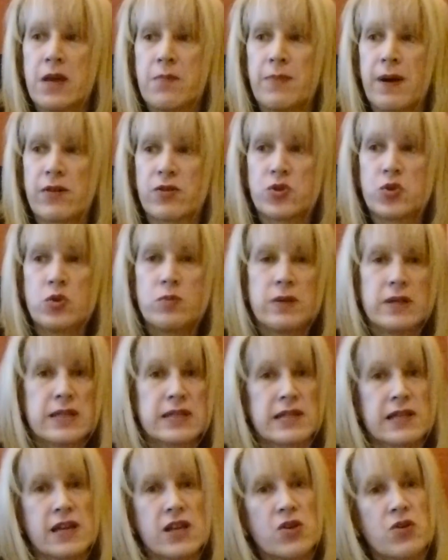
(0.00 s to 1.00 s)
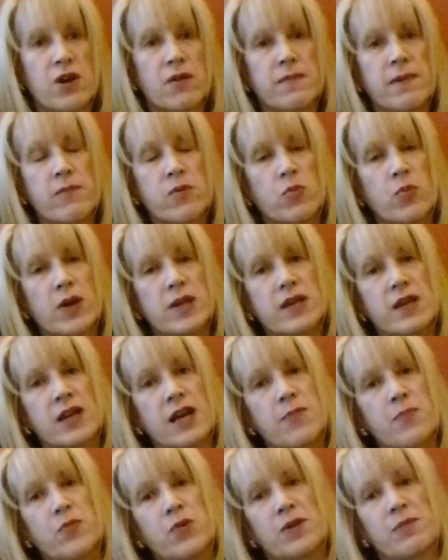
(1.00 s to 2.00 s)
about 2 months later, I remember waking
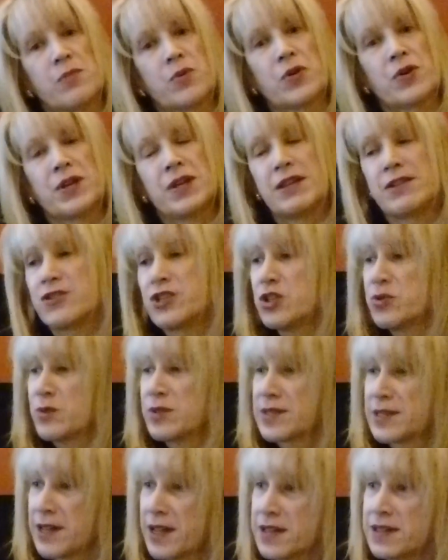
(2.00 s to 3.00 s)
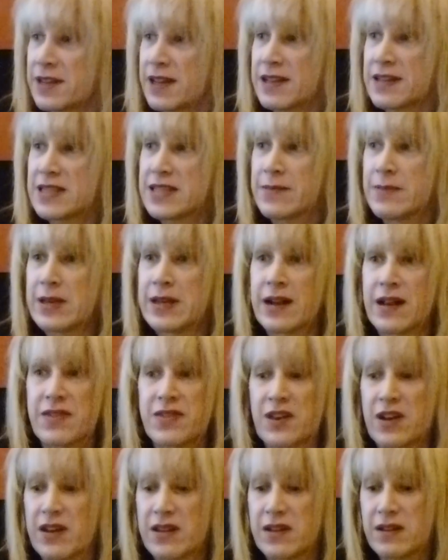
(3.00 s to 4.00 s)
up one morning, and she was lying next to me, and I
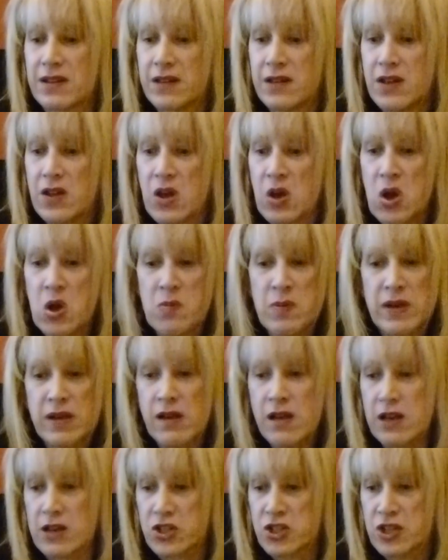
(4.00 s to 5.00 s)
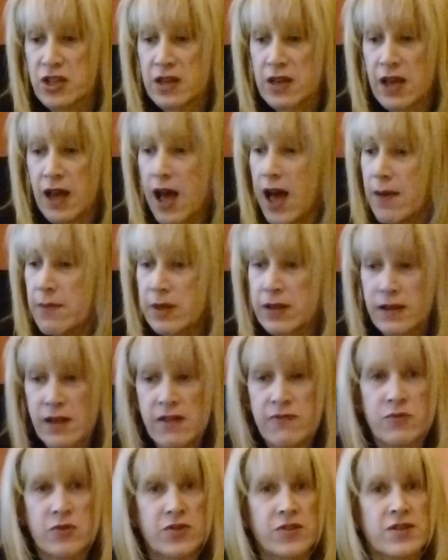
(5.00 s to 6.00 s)
thought, oh my gosh, I'm in
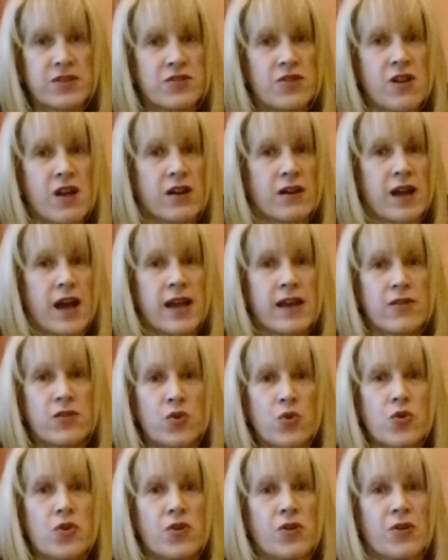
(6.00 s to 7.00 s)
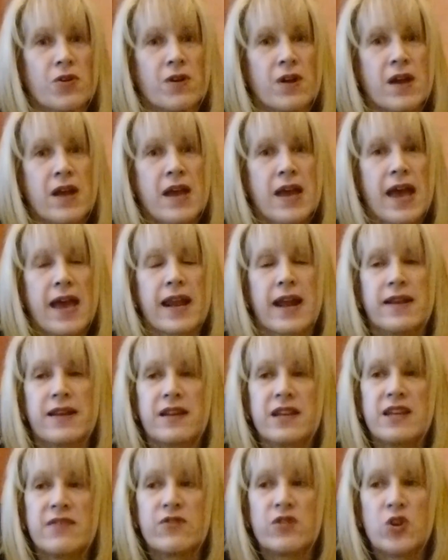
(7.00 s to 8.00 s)
love with this dog. I adore her. And I
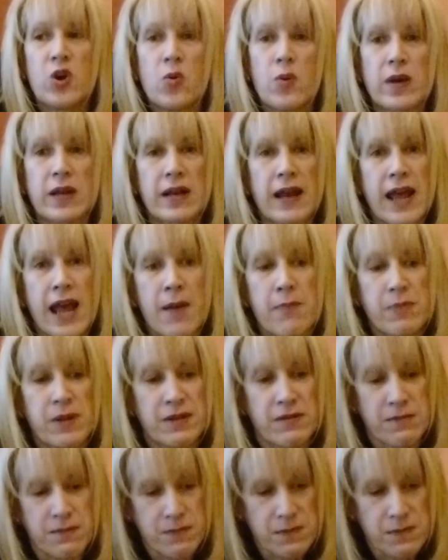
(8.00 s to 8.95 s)
didn't even know when it happened.